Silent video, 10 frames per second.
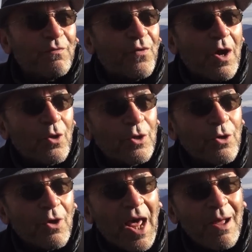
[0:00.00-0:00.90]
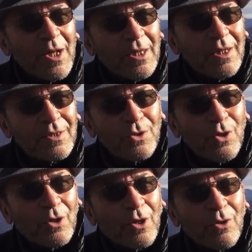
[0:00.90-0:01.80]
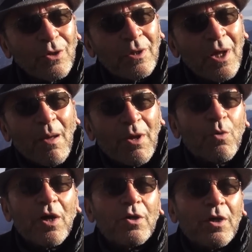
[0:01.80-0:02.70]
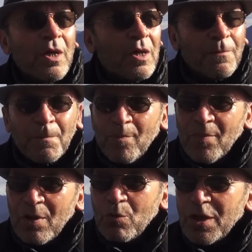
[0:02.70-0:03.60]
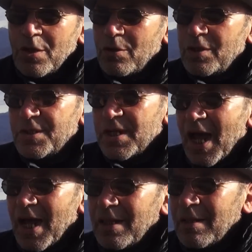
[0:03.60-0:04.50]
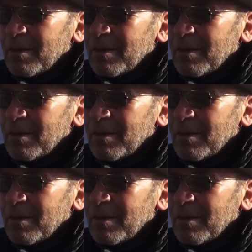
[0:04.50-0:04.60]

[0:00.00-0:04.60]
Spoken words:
follow your Lama, and that's all, I mean, whether you decide